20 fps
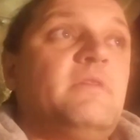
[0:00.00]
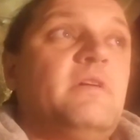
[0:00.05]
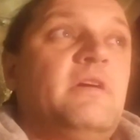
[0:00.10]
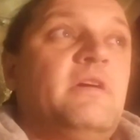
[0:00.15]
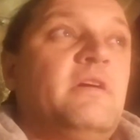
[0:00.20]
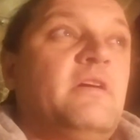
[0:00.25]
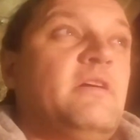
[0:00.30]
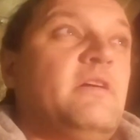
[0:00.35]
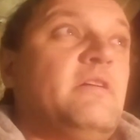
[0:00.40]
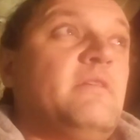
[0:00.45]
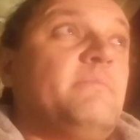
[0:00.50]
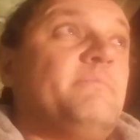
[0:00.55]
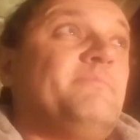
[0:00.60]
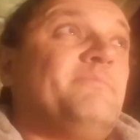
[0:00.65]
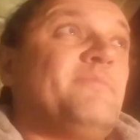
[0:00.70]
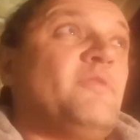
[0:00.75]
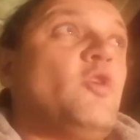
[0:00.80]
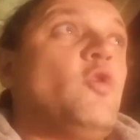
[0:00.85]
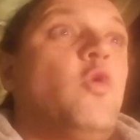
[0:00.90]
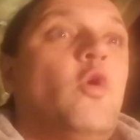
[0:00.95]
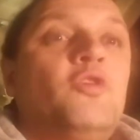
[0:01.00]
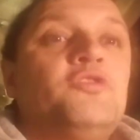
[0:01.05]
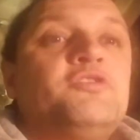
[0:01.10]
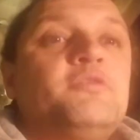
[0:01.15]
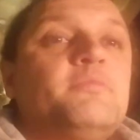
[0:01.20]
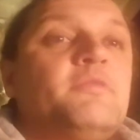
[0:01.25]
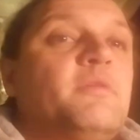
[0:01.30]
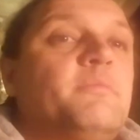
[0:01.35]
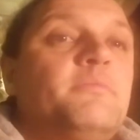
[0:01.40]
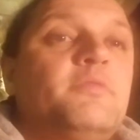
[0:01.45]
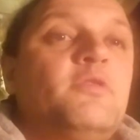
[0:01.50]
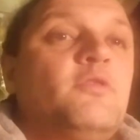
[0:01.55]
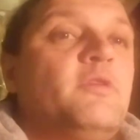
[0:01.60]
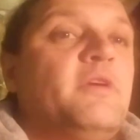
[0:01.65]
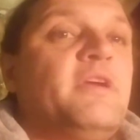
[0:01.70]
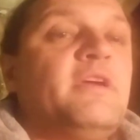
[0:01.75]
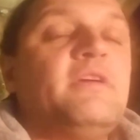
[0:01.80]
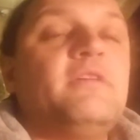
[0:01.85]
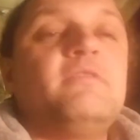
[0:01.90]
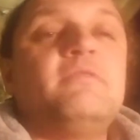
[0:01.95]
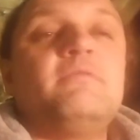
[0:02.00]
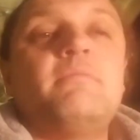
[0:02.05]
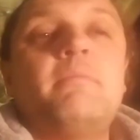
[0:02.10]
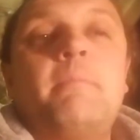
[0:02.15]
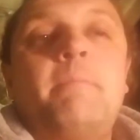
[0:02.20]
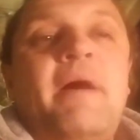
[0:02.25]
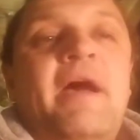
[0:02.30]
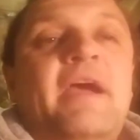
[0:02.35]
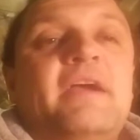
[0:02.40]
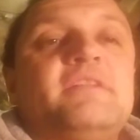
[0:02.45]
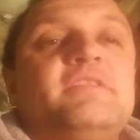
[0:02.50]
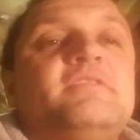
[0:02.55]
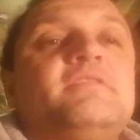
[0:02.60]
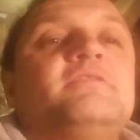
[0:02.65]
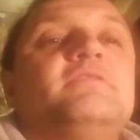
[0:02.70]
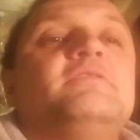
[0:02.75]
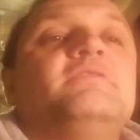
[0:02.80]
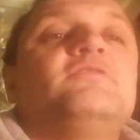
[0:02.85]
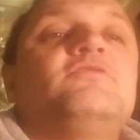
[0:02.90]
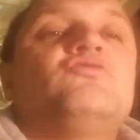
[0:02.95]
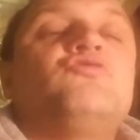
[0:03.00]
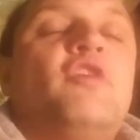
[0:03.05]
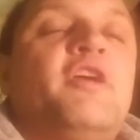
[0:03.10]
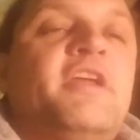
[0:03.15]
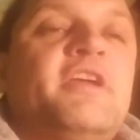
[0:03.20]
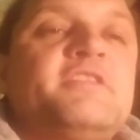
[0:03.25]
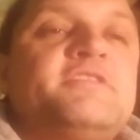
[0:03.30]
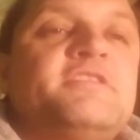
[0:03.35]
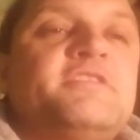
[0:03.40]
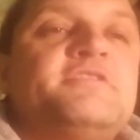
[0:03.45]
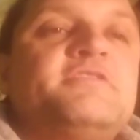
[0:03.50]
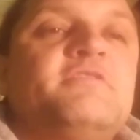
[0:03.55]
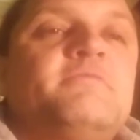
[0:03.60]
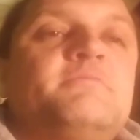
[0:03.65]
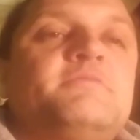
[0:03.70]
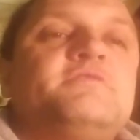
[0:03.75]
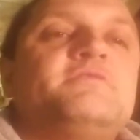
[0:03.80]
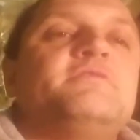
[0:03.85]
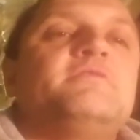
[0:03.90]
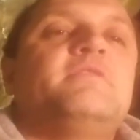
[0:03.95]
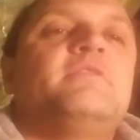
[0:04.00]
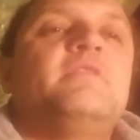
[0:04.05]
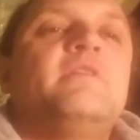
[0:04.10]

quantum computing backed trading systems,